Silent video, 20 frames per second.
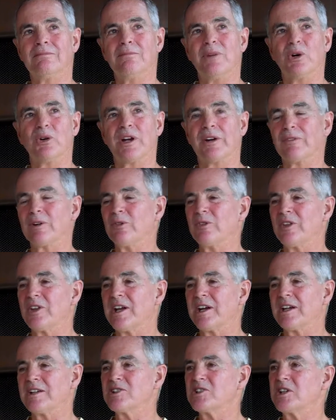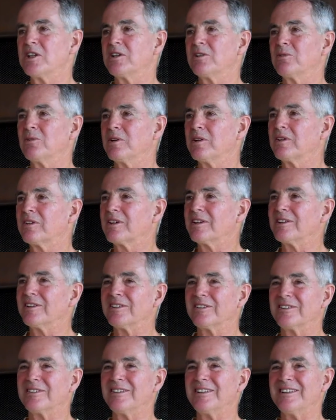boat everyone thought I cheated with,
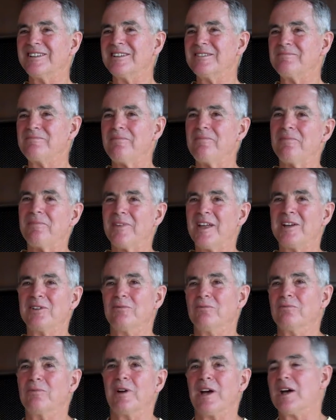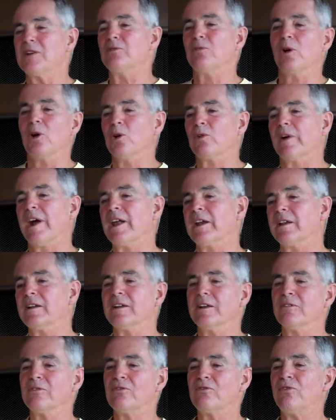because I'd roll around and
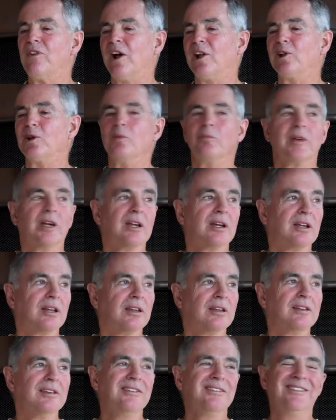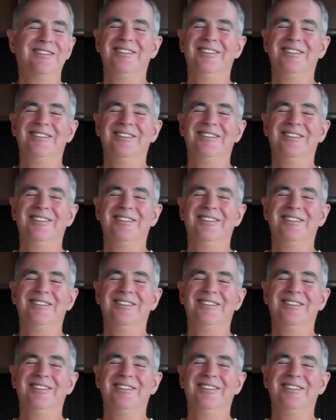it'd follow me, because